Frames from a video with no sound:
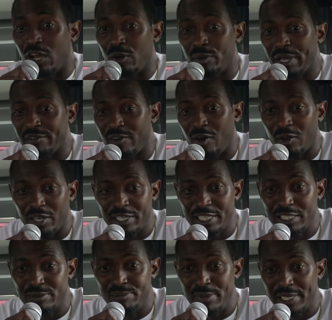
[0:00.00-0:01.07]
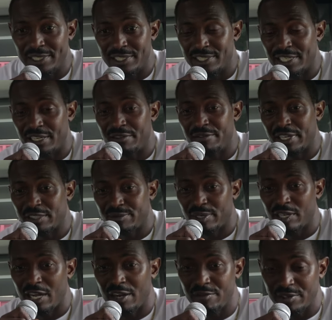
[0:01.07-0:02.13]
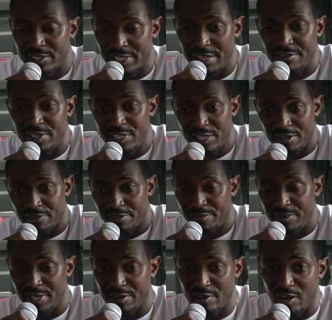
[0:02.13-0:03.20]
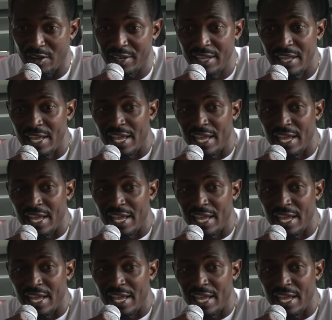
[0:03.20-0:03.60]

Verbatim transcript: we have all of these business and investment conference every year from there on.